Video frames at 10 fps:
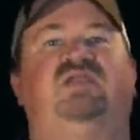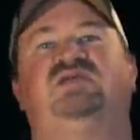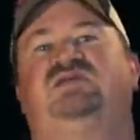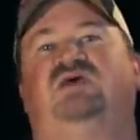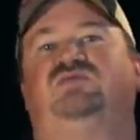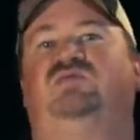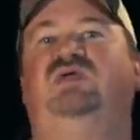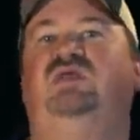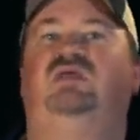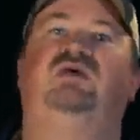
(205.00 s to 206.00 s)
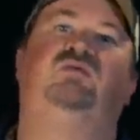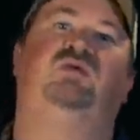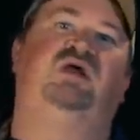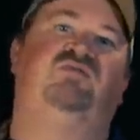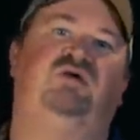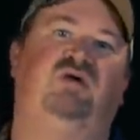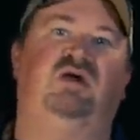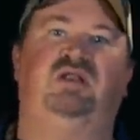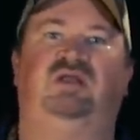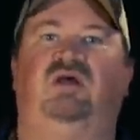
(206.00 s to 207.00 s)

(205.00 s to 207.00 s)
that sounds really good whenever you're hunting